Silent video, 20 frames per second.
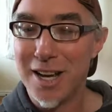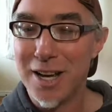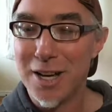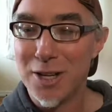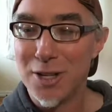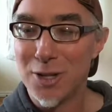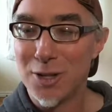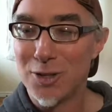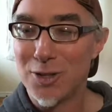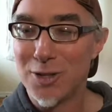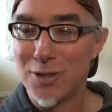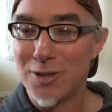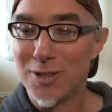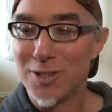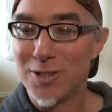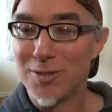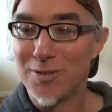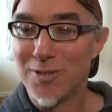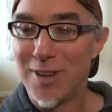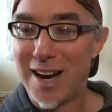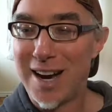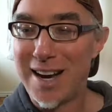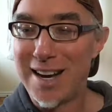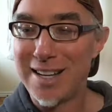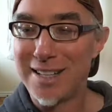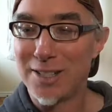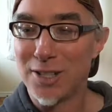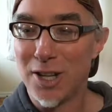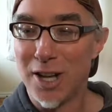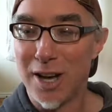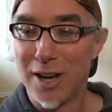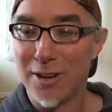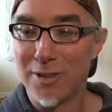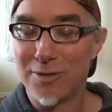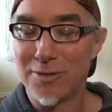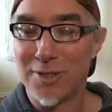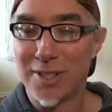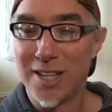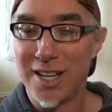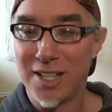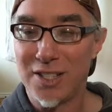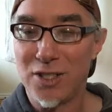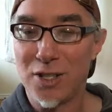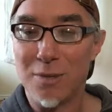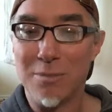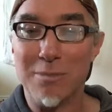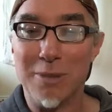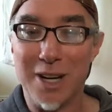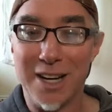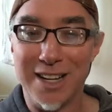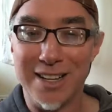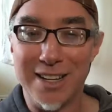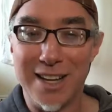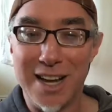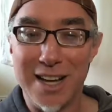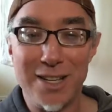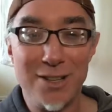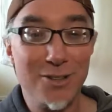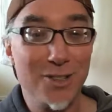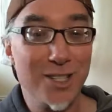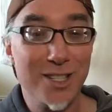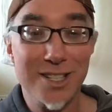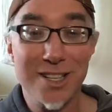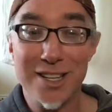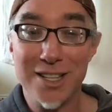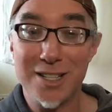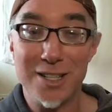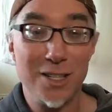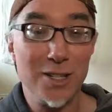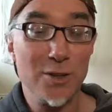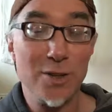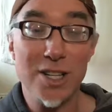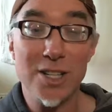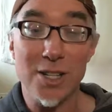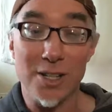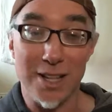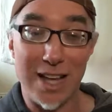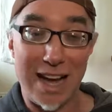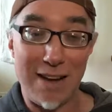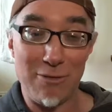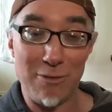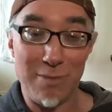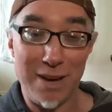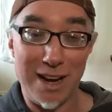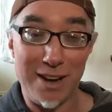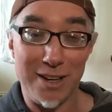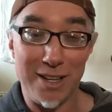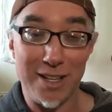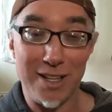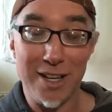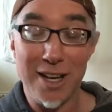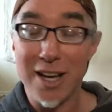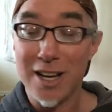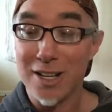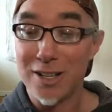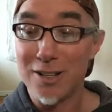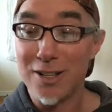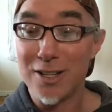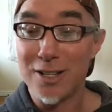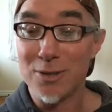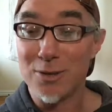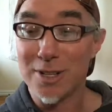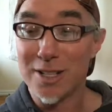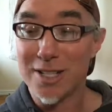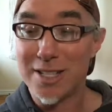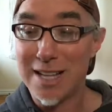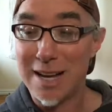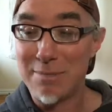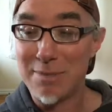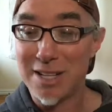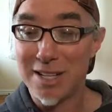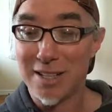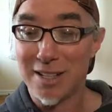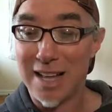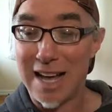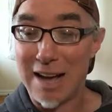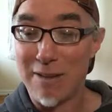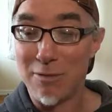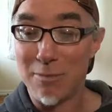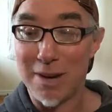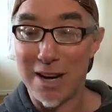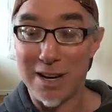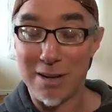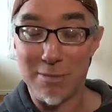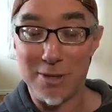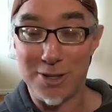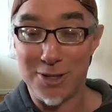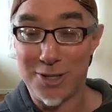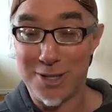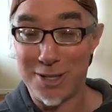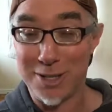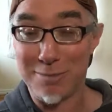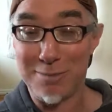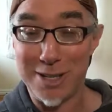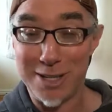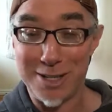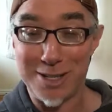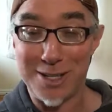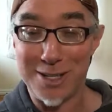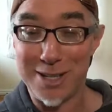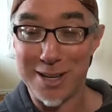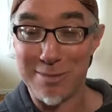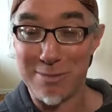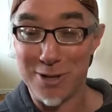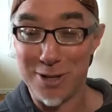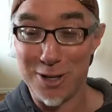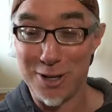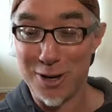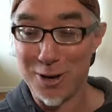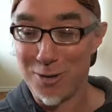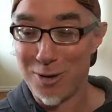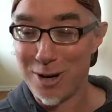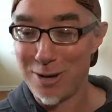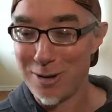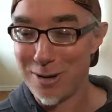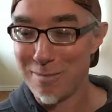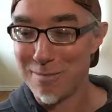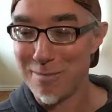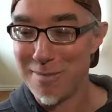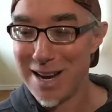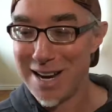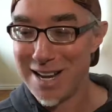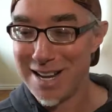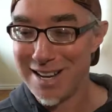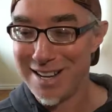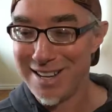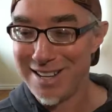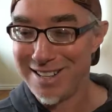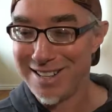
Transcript: The divine love kicked your butt, and you need to laugh about it. You need to accept it and laugh about it, but you're still being stubborn. You don't want to admit it.